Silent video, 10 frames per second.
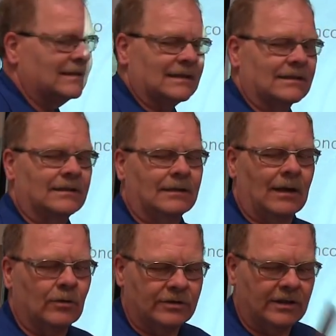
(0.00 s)
I says,
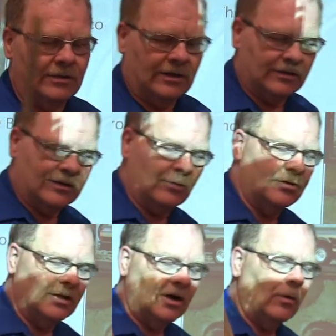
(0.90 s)
I want you to do this. I want
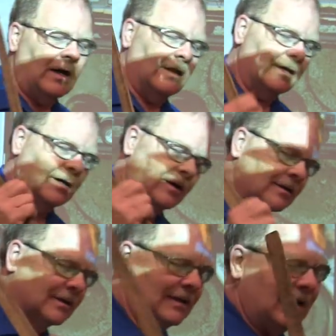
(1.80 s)
you to go out there
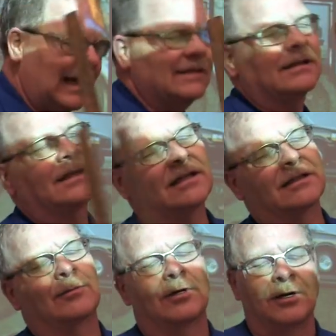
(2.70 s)
and ask the
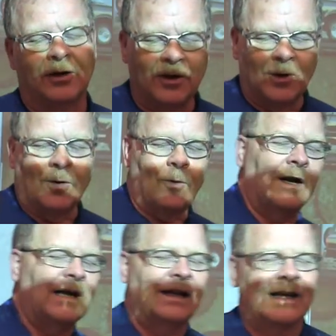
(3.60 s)
customer,
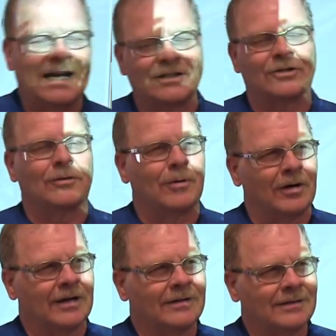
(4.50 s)
what kind of gas are you burning?